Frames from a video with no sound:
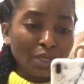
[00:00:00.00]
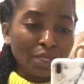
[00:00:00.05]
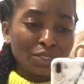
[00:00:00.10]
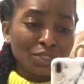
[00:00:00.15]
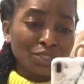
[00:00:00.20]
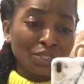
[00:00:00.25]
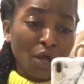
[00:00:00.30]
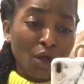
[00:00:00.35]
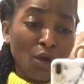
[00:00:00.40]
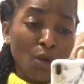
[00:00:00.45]

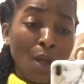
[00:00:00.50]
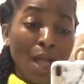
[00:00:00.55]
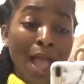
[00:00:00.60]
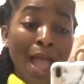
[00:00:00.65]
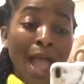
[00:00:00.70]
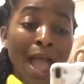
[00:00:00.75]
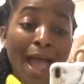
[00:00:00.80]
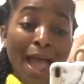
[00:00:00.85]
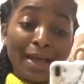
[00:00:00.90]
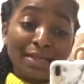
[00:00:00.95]
So
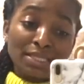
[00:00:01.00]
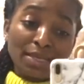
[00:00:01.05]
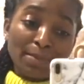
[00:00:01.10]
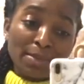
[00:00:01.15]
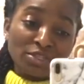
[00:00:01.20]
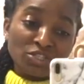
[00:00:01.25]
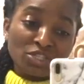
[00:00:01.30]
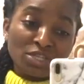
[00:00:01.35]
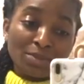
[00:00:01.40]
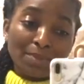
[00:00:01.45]
as I
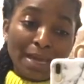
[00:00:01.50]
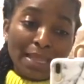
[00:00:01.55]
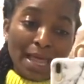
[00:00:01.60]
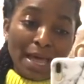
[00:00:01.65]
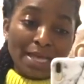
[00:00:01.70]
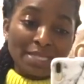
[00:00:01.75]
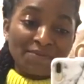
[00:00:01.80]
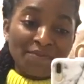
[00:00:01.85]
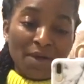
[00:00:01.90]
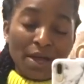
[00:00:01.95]
mentioned in my
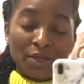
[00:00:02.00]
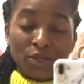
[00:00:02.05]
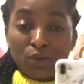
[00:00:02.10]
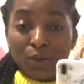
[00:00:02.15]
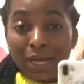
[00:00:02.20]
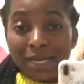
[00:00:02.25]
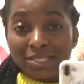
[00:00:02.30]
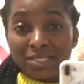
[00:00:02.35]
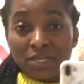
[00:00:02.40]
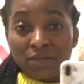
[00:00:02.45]
last vlog, you
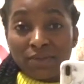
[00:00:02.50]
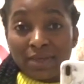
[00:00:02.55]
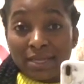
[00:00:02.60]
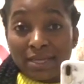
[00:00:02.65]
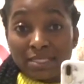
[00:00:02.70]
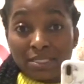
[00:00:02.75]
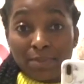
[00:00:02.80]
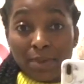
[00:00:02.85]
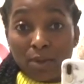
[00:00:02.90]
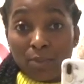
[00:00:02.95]
guys know that
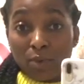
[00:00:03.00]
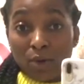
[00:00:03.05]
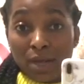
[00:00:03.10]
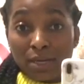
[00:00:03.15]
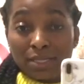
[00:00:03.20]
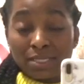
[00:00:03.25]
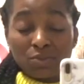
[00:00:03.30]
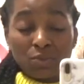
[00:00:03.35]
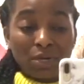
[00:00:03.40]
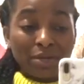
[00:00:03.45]
Isabel
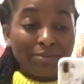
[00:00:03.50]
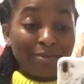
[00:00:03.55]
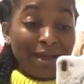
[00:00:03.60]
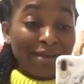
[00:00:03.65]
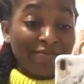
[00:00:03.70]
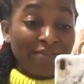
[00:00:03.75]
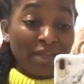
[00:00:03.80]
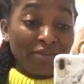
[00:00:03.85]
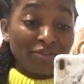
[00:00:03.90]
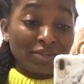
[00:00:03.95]
Marant is one of
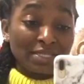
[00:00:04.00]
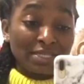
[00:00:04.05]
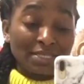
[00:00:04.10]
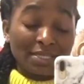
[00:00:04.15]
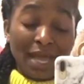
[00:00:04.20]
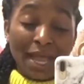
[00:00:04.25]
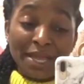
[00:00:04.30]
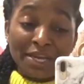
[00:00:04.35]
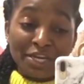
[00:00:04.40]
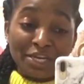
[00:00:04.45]
my favorite
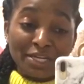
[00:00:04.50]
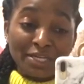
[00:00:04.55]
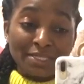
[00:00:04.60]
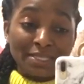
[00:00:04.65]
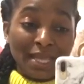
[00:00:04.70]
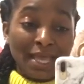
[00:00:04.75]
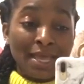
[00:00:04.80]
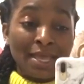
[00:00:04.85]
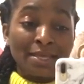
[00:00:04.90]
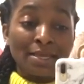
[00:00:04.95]
designers,
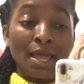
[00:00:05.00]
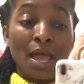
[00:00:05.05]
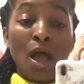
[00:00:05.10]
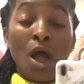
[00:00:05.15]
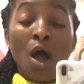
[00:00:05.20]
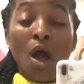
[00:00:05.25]
and